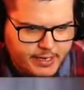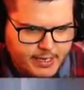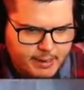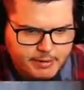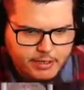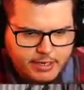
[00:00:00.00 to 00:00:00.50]

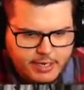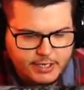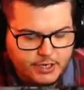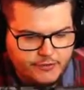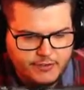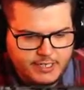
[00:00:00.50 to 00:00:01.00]
I mean, they're not
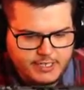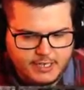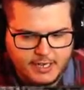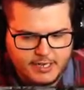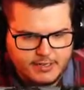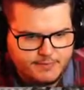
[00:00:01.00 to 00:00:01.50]
nerfing this
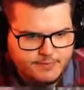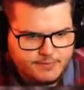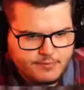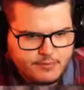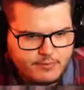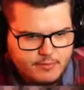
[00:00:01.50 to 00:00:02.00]
gun,
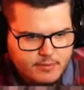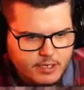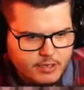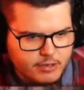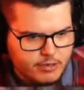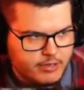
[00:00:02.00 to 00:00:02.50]

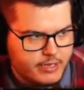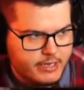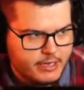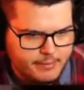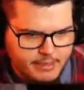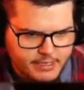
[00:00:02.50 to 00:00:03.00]
clearly,
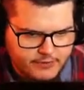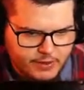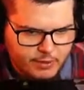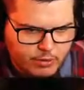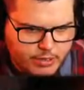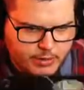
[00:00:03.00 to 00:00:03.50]
because if they
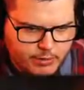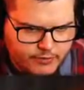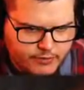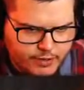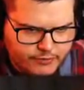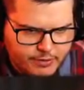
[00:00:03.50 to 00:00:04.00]
were, they would have
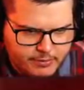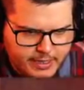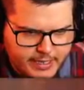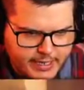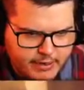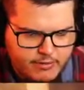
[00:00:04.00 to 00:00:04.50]
nerfed it by
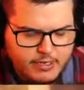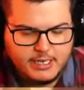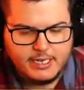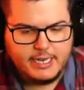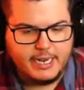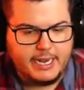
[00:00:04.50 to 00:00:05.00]
now.
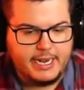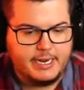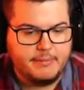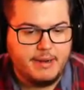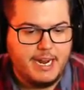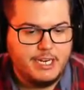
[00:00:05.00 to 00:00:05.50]
And
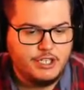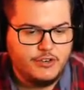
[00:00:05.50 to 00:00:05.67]
imagine